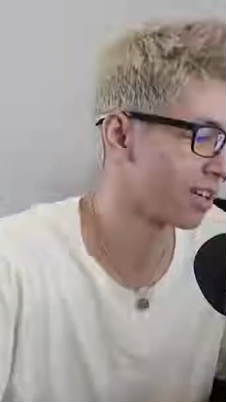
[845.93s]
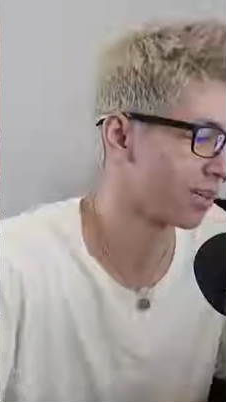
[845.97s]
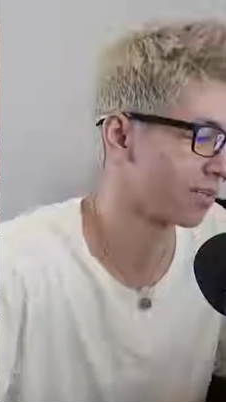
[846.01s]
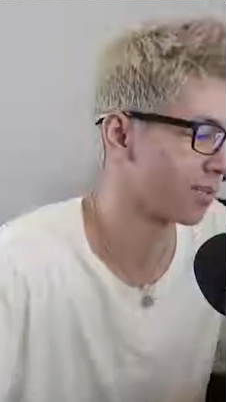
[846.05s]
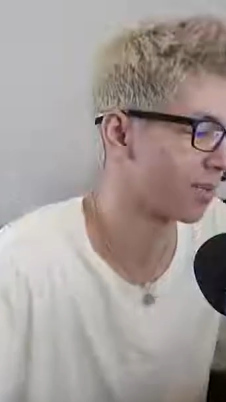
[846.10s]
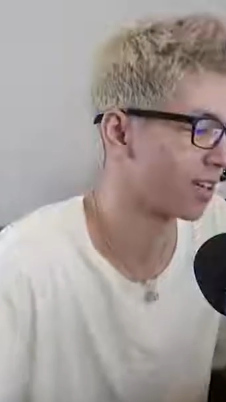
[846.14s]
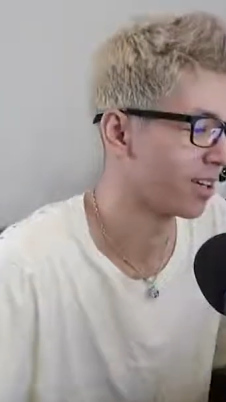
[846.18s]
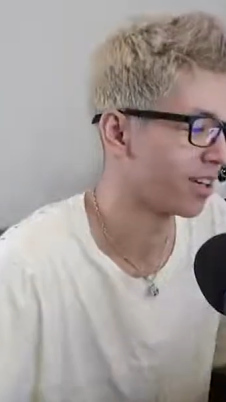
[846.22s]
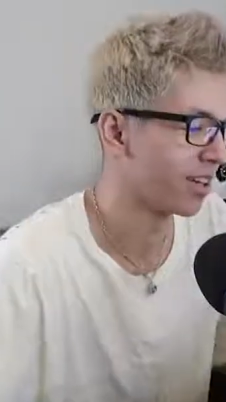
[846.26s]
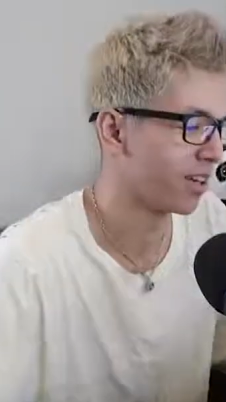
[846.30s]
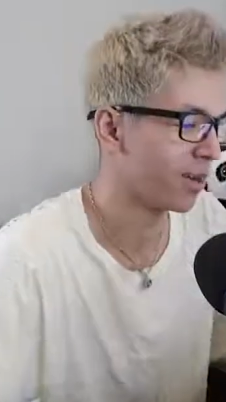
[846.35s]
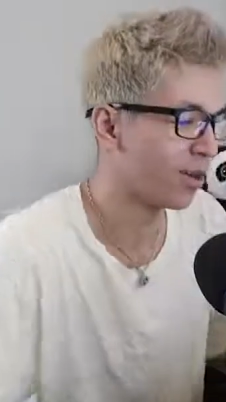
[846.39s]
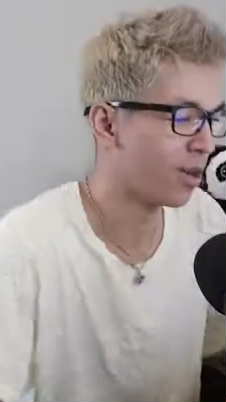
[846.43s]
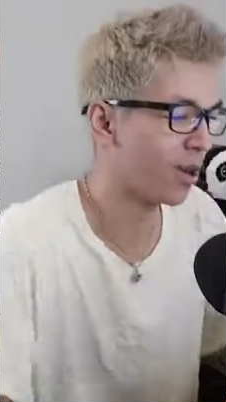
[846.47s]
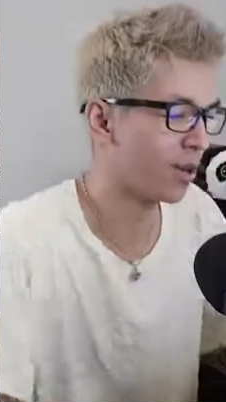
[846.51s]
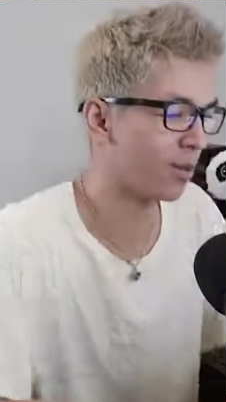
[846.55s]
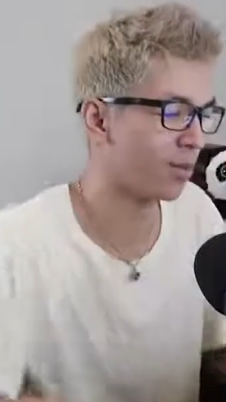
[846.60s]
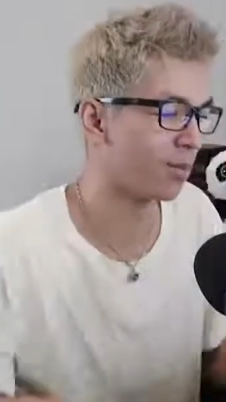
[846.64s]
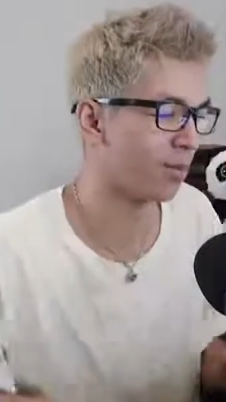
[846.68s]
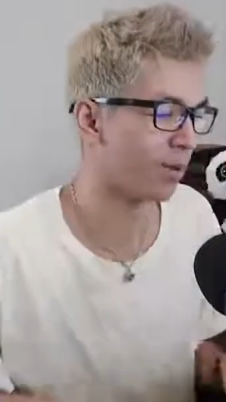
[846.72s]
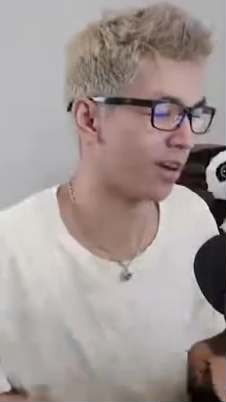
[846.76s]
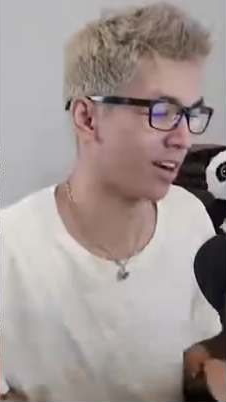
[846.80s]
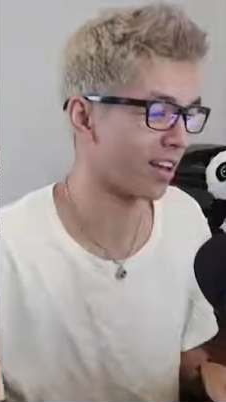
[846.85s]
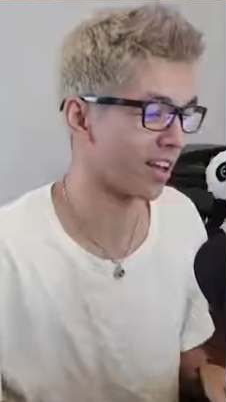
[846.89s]

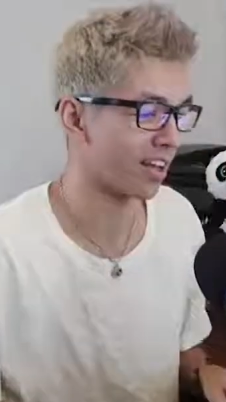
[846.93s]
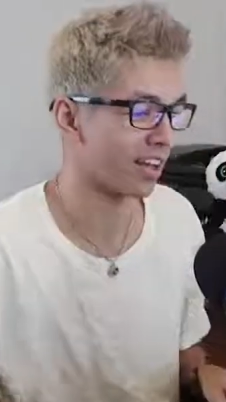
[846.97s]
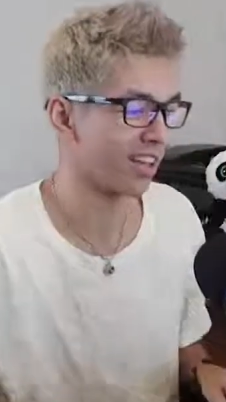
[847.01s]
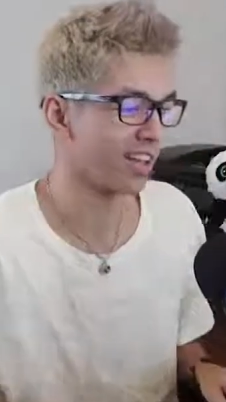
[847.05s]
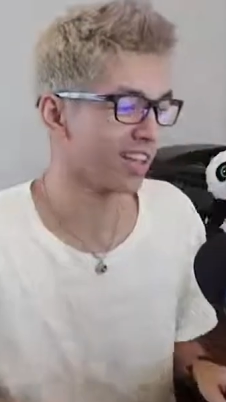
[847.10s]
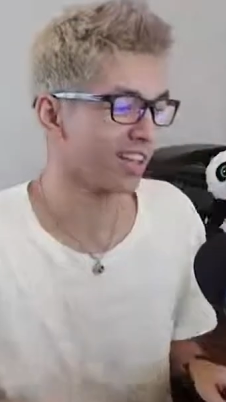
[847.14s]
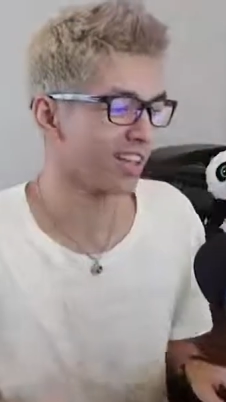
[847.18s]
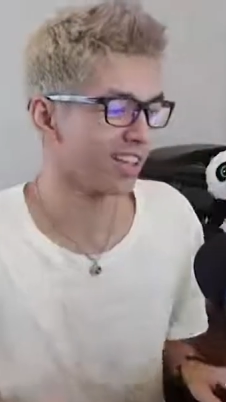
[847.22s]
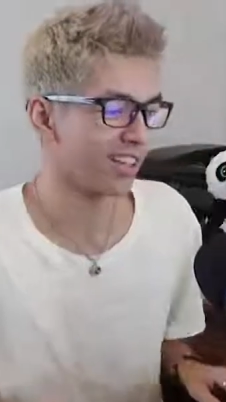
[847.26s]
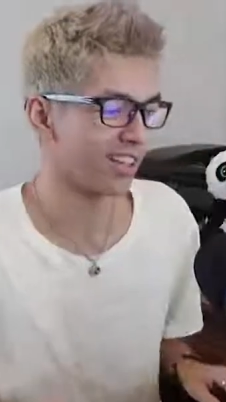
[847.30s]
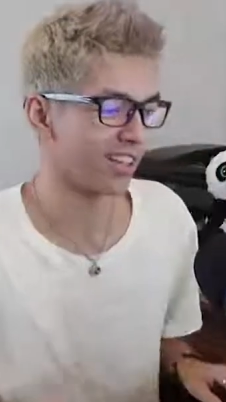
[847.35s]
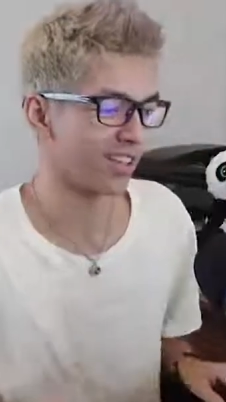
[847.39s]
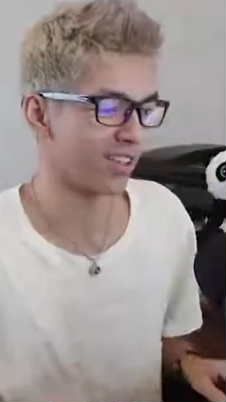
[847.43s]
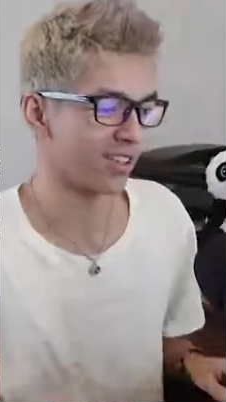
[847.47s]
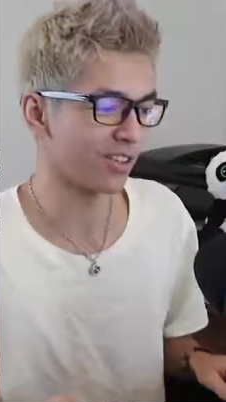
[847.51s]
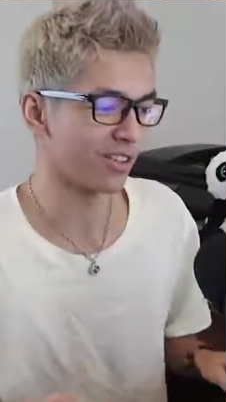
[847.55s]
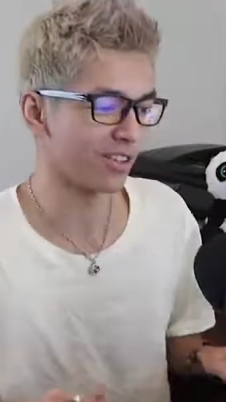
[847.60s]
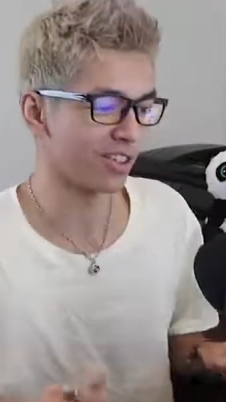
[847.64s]
but, you know,